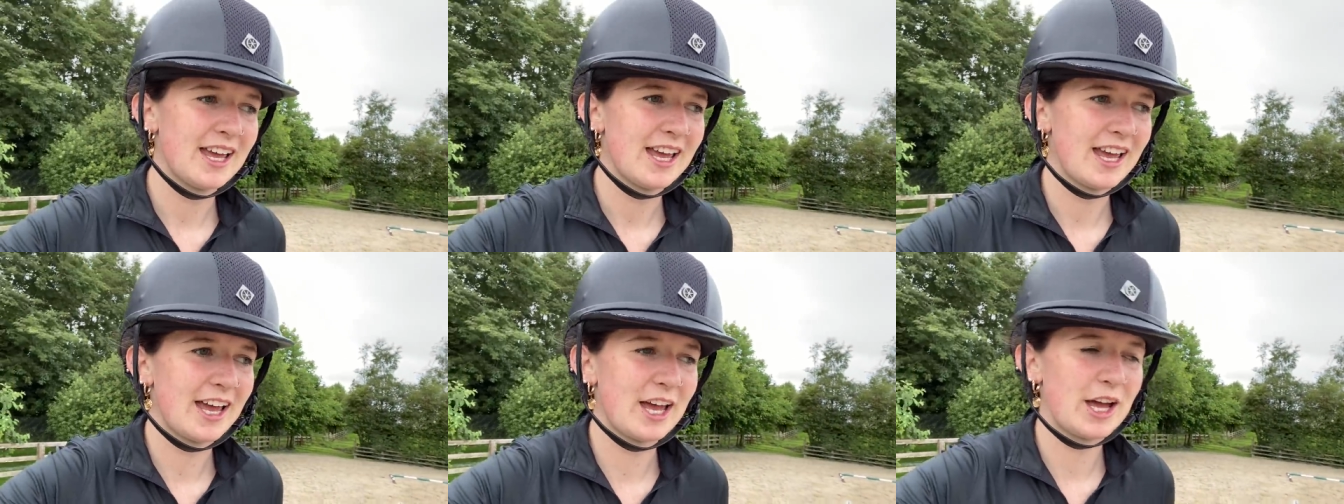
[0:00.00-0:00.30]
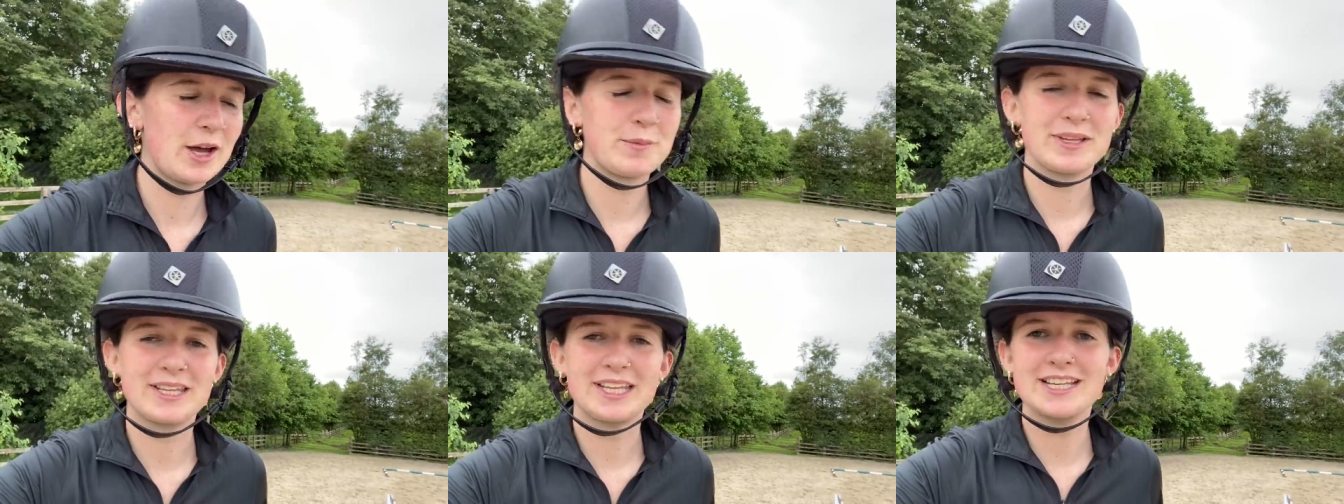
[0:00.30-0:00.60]

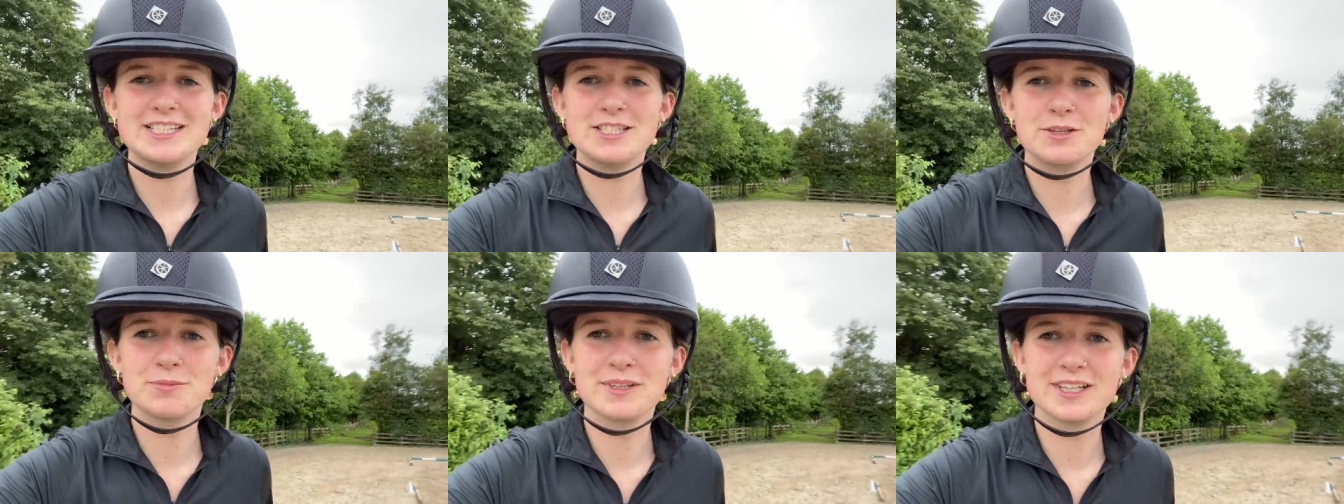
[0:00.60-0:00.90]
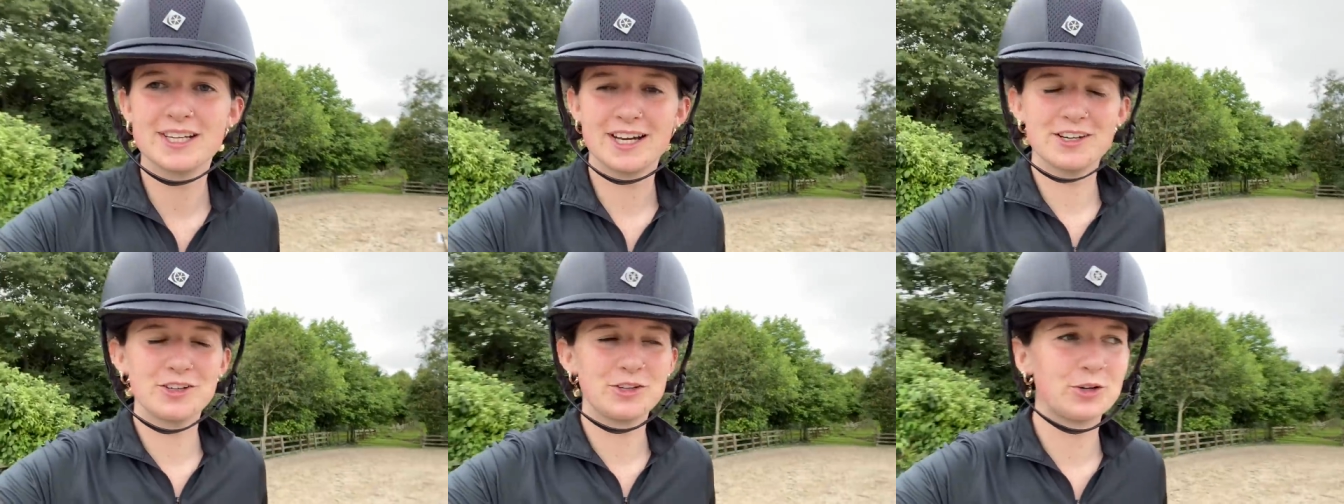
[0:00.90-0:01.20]
And that's
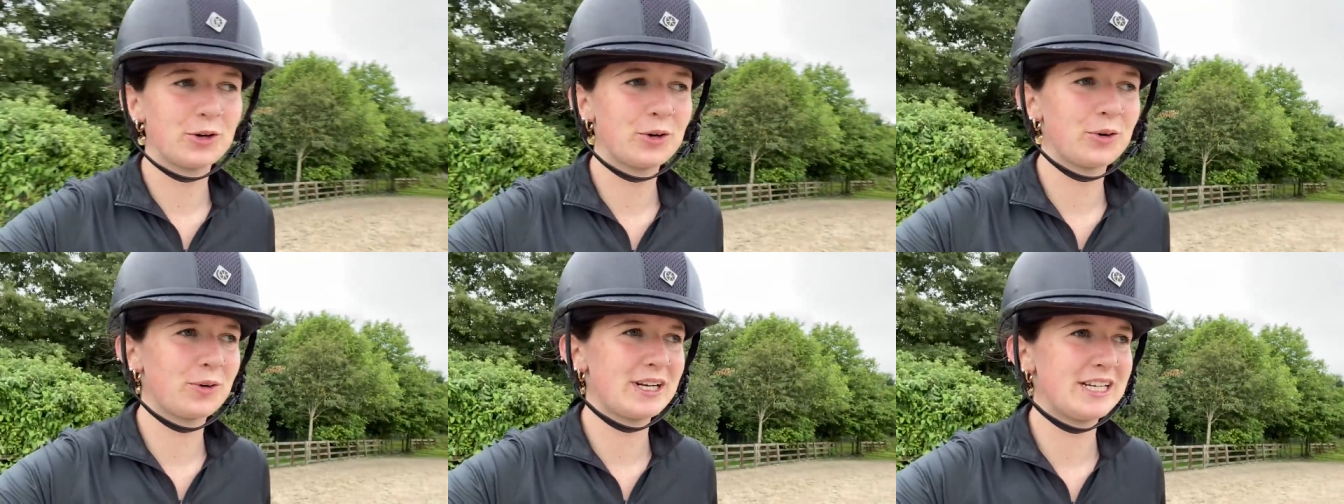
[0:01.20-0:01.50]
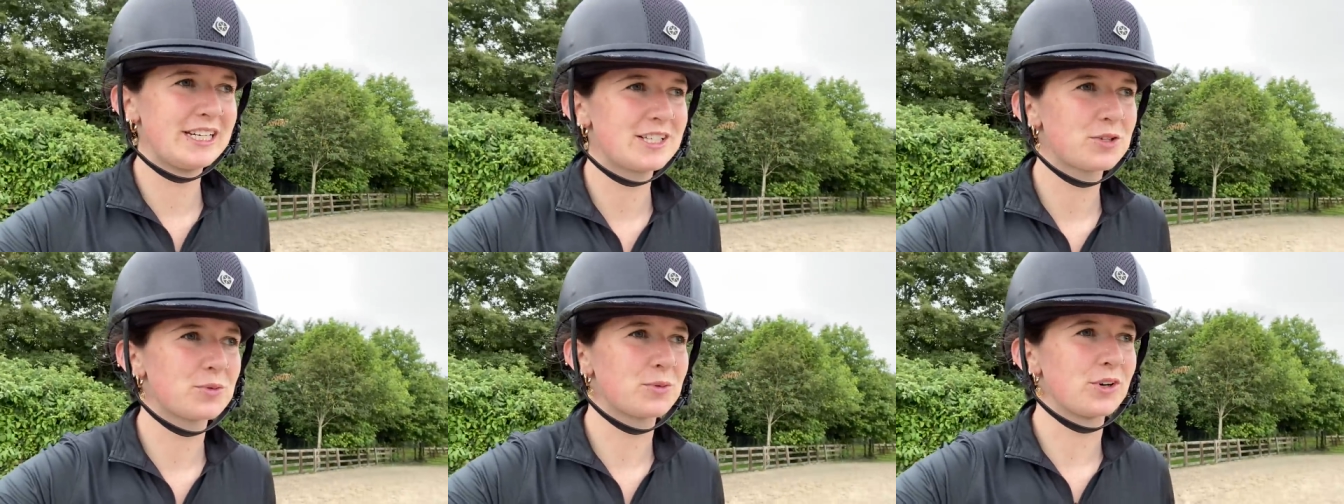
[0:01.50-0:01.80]
something I know I
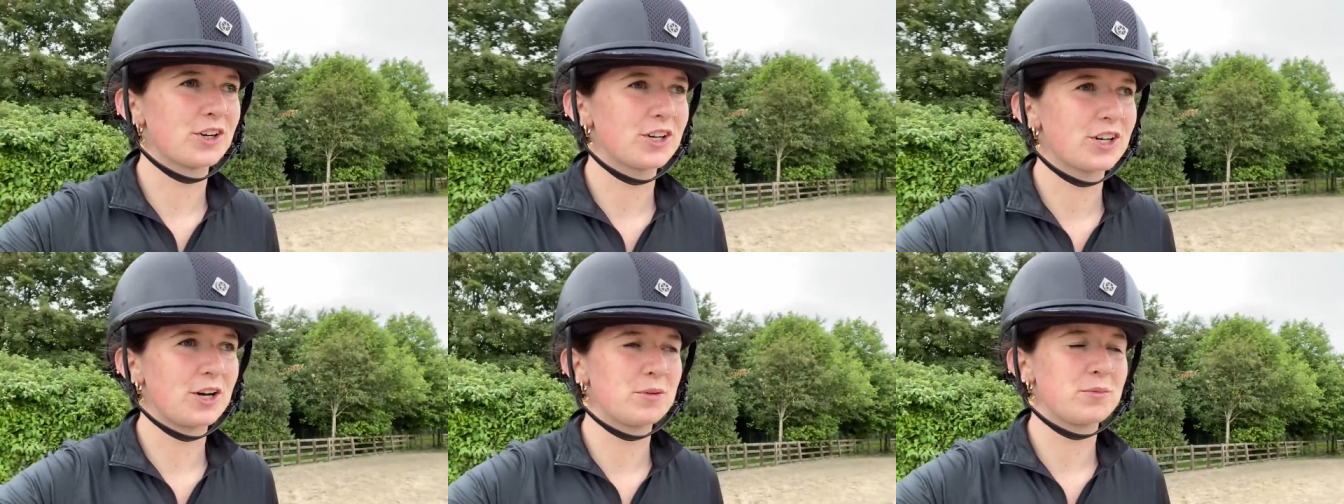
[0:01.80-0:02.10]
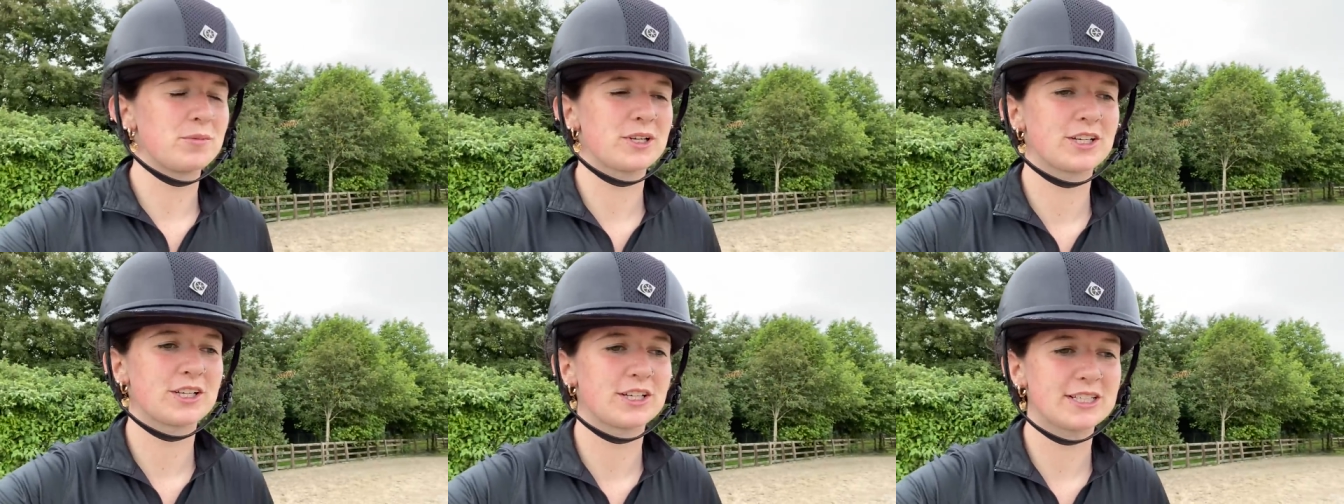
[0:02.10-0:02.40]
need to work on,
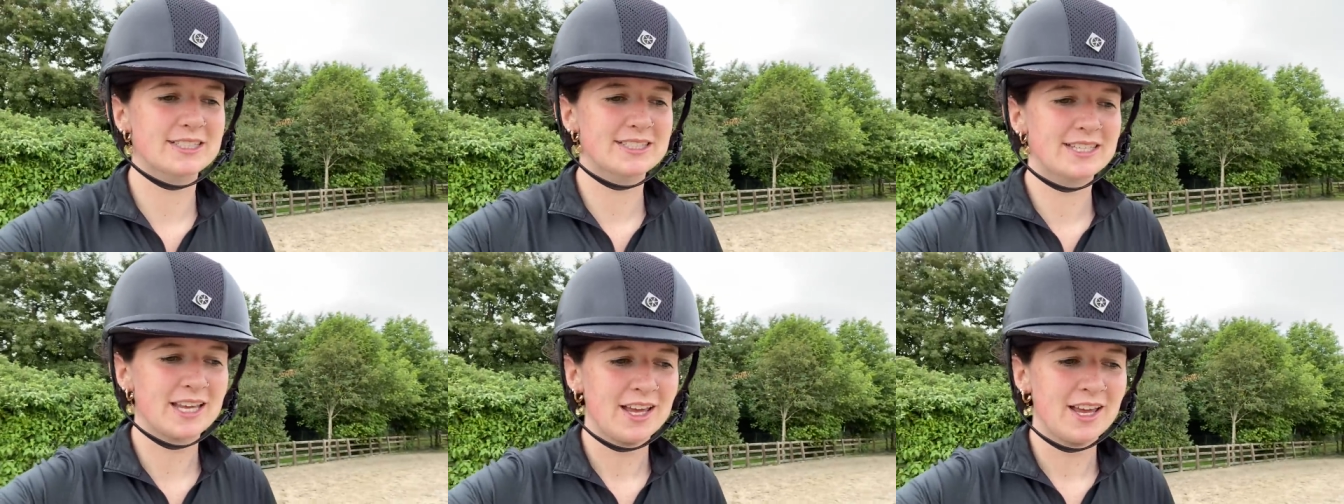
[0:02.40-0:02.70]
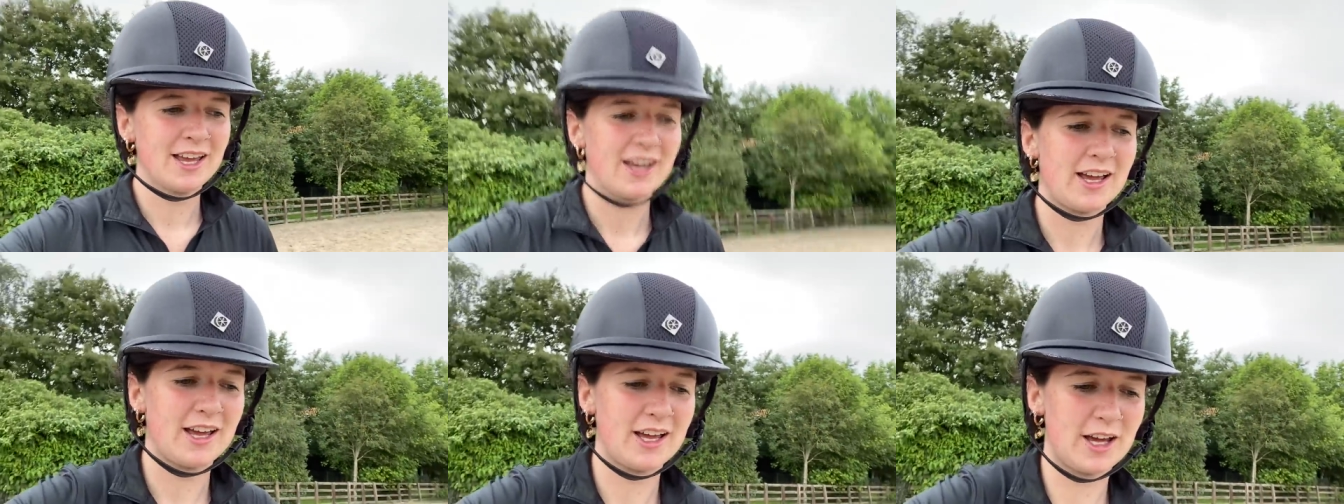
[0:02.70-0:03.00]
because
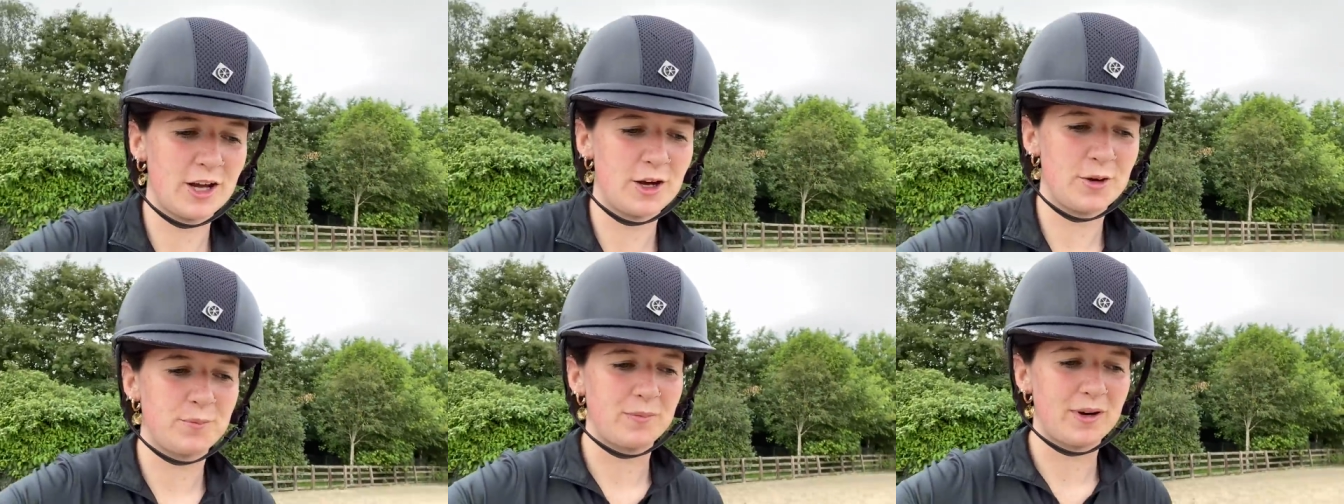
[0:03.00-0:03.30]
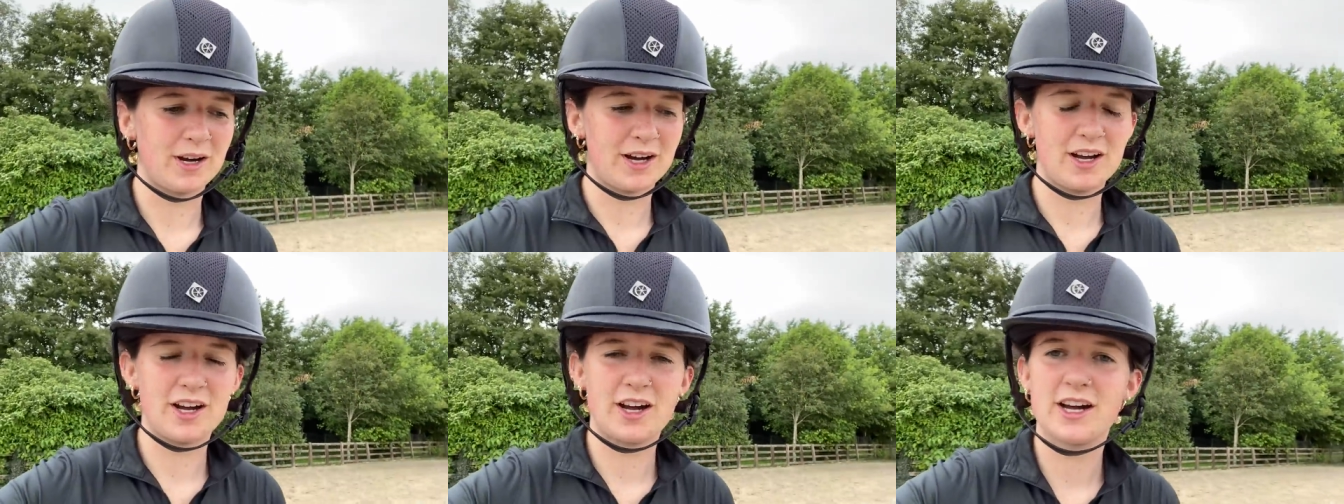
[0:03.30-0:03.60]

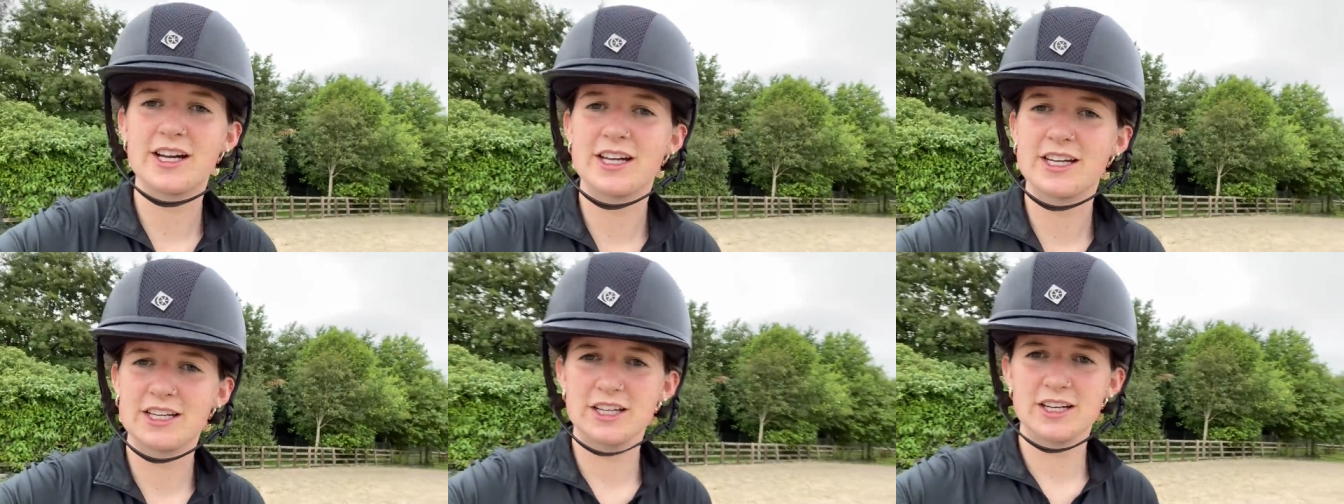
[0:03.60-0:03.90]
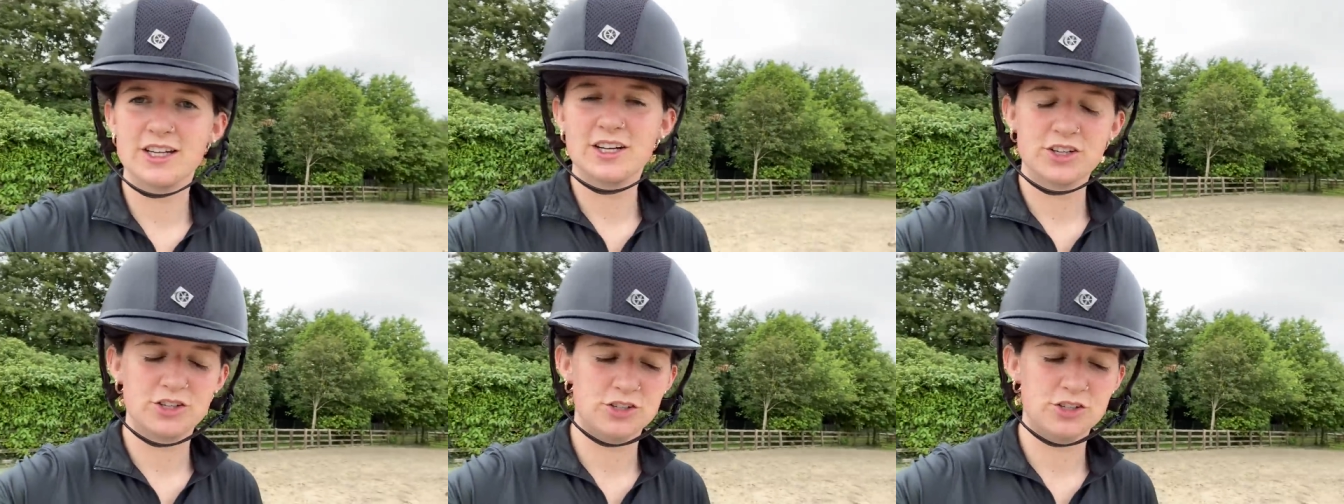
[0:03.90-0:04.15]
I've